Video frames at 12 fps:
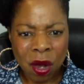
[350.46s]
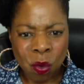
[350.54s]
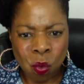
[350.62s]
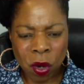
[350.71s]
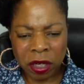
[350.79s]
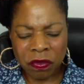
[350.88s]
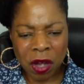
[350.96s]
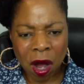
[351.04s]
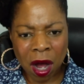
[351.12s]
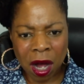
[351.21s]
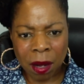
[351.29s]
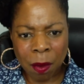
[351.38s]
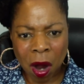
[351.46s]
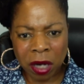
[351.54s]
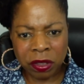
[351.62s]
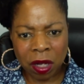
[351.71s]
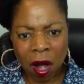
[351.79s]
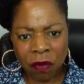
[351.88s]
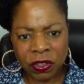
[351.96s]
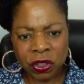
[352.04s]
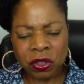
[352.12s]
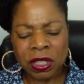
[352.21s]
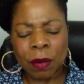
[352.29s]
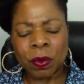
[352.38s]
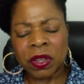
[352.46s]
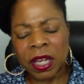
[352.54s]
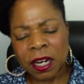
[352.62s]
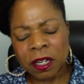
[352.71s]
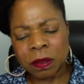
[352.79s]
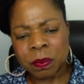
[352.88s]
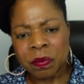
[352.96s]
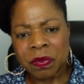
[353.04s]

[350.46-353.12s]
one of the officers that were there,